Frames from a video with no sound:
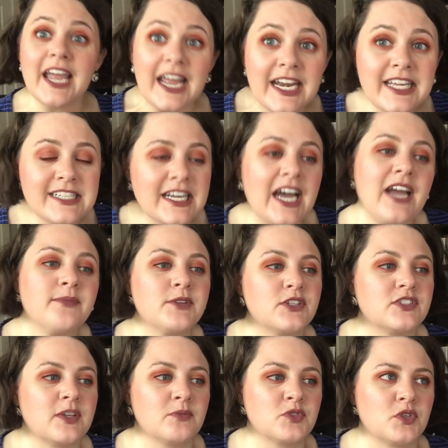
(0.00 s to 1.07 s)
anytime
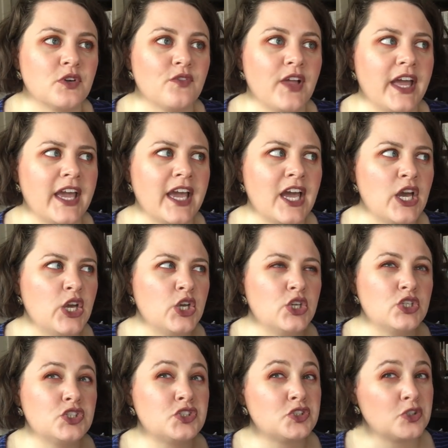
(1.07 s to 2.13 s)
there's some sort of like
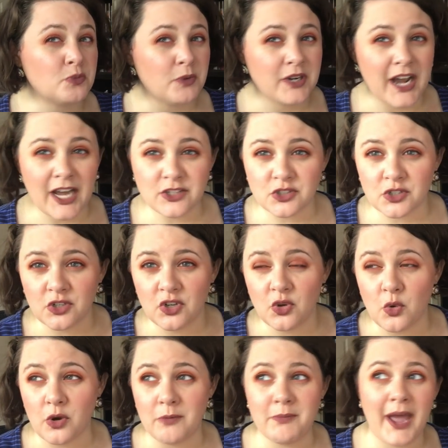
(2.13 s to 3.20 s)
supernatural
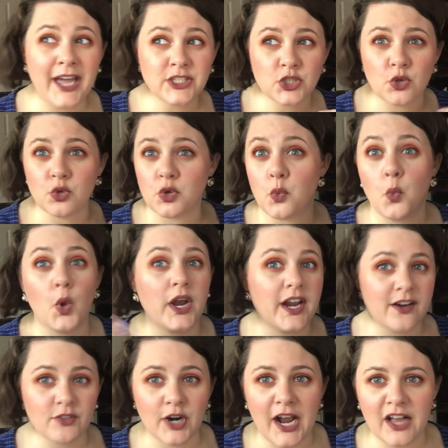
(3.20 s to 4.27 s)
or magical or
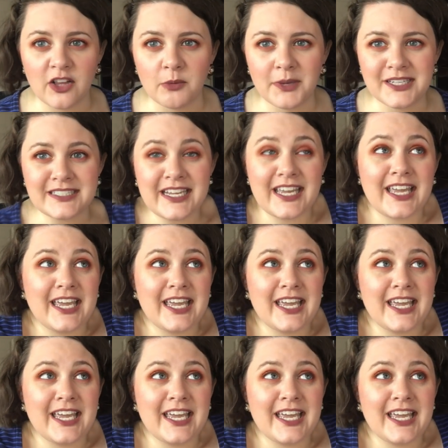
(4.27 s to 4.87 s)
whatever element,